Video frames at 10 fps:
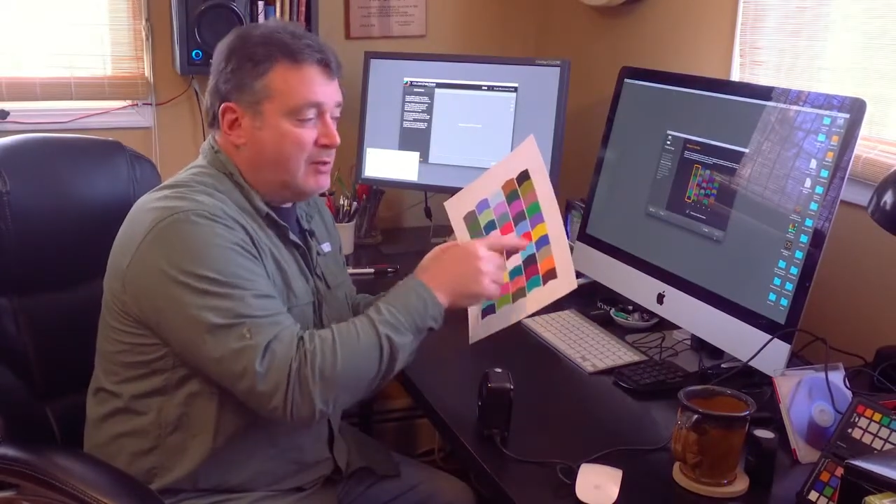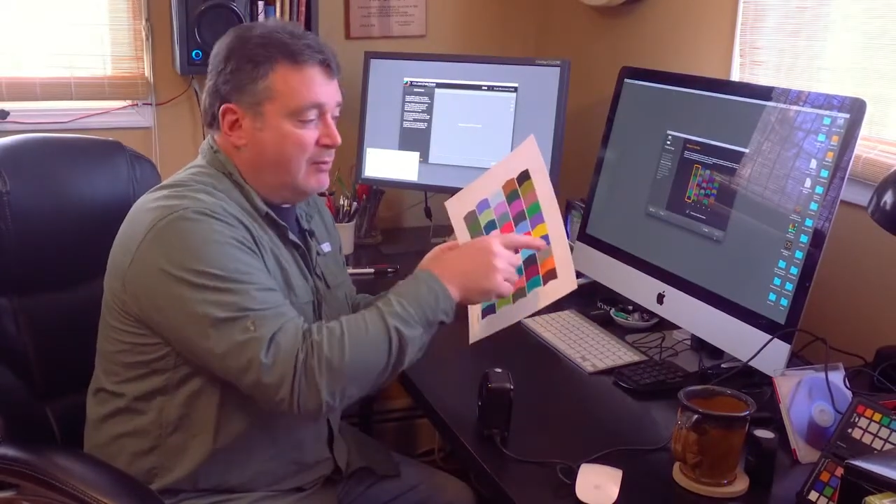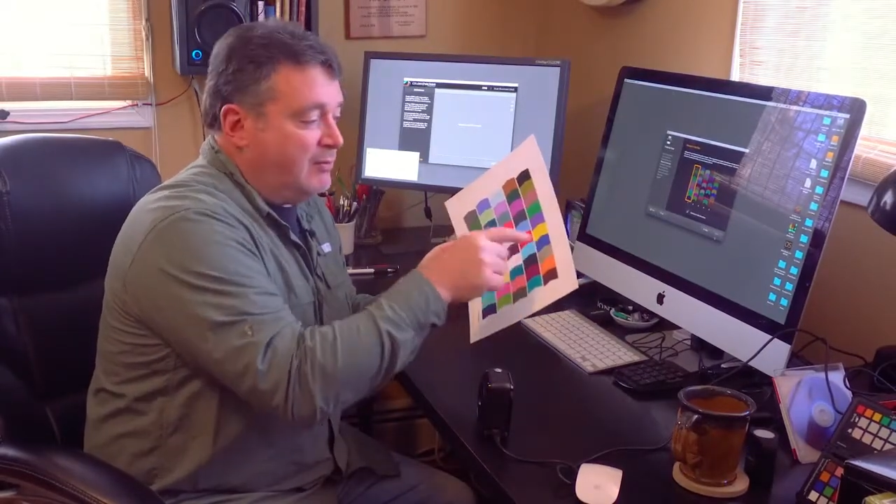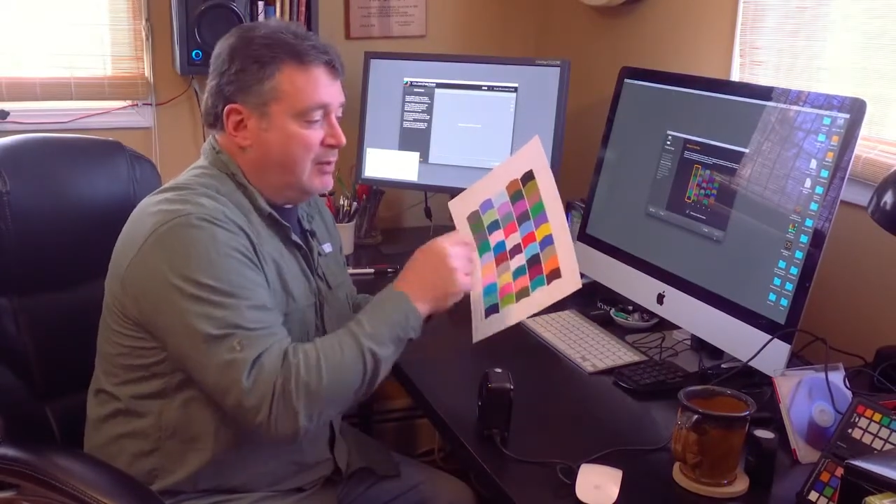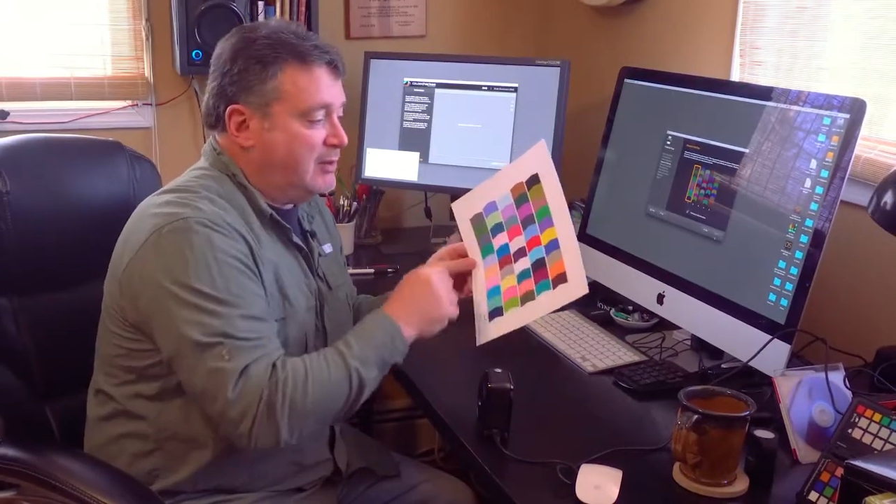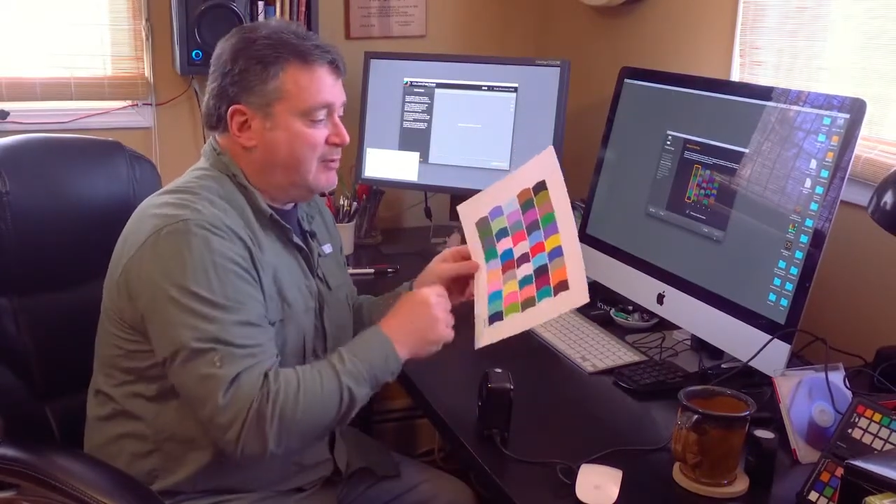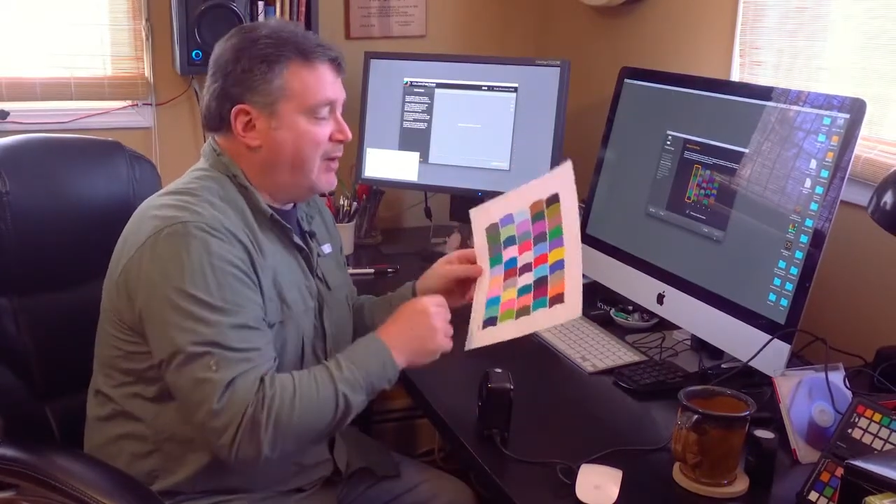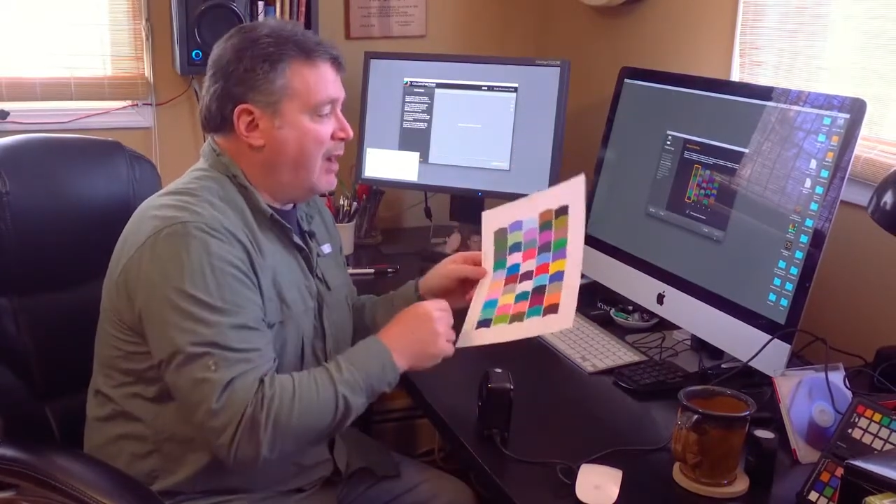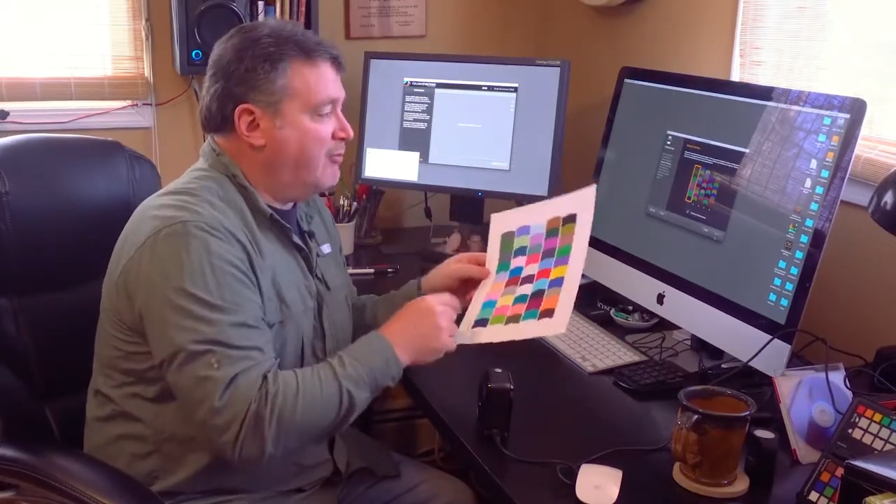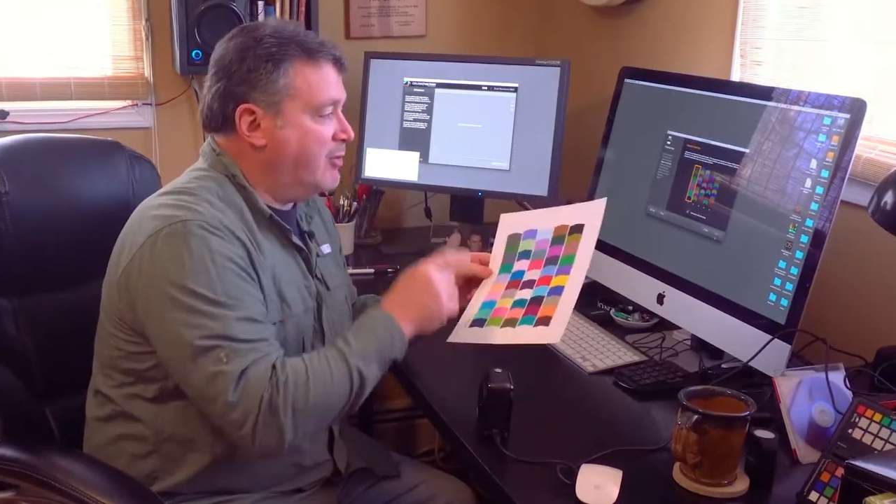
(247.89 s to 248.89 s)
of these
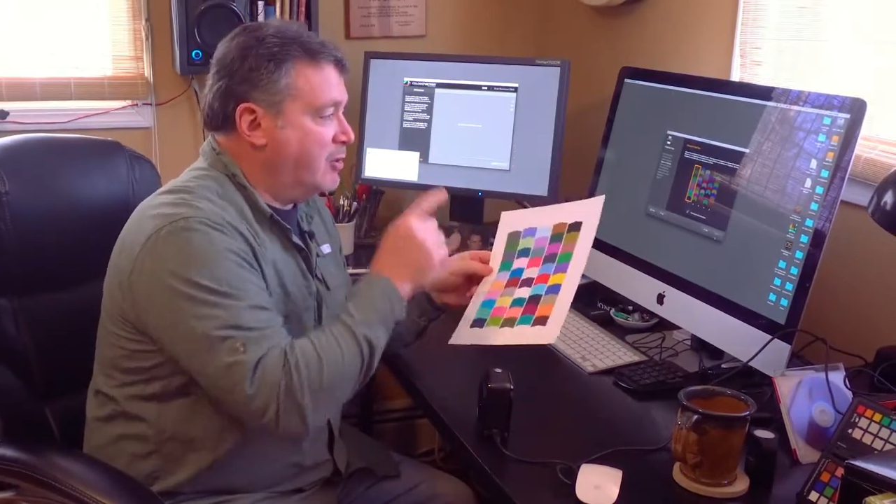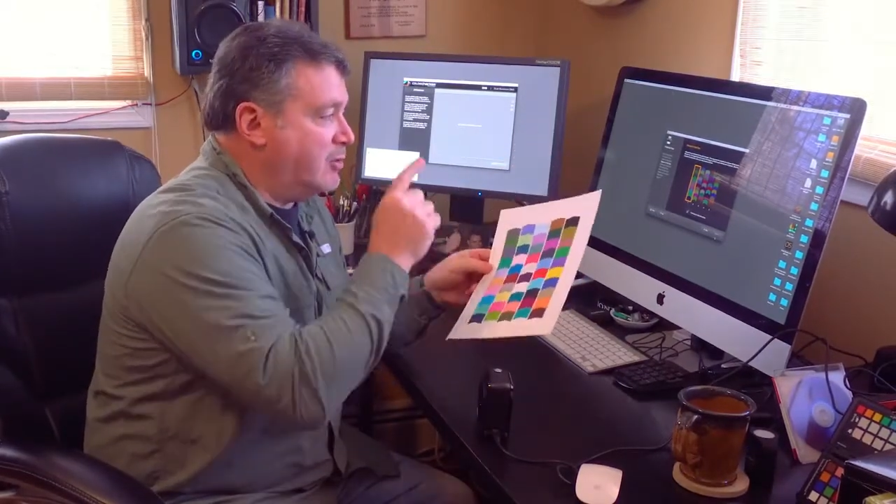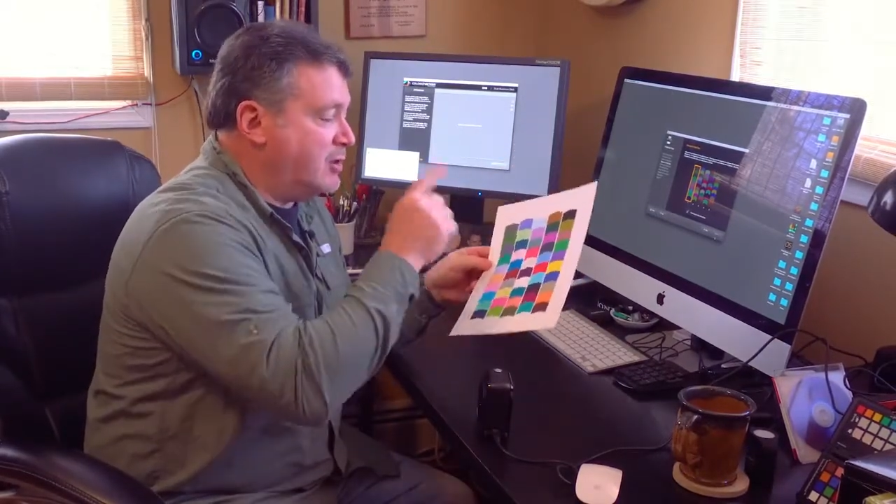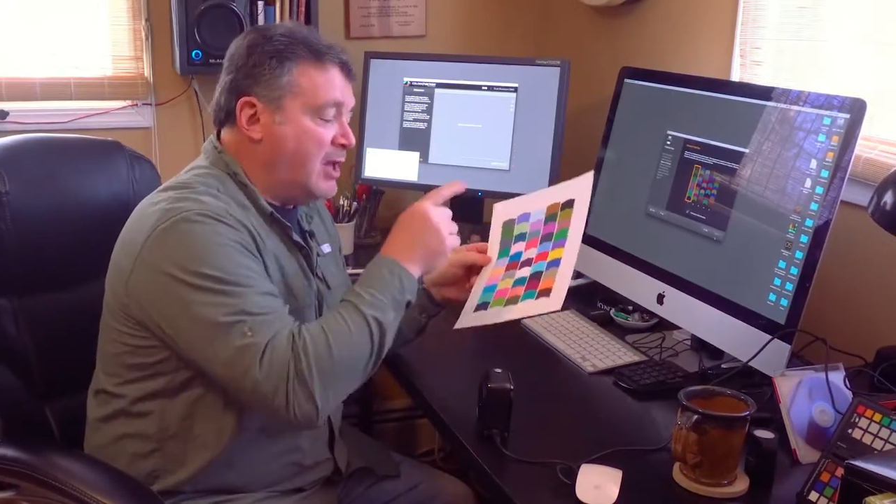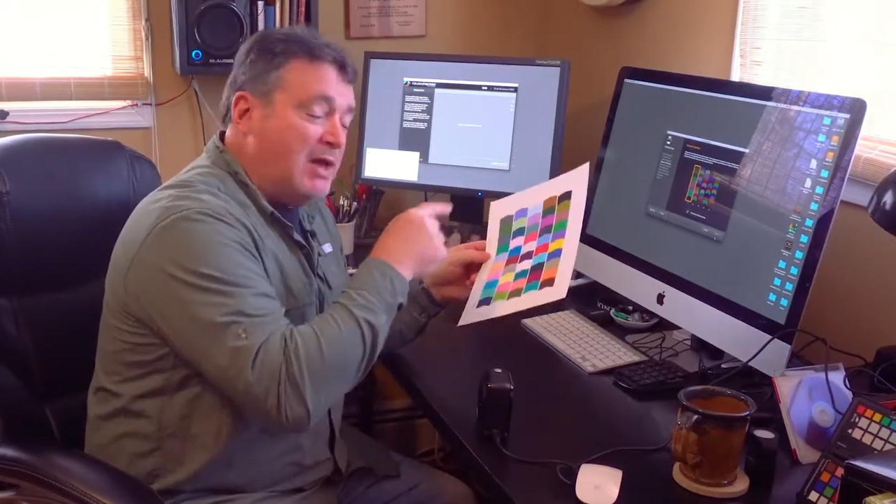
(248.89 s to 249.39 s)
5 rows.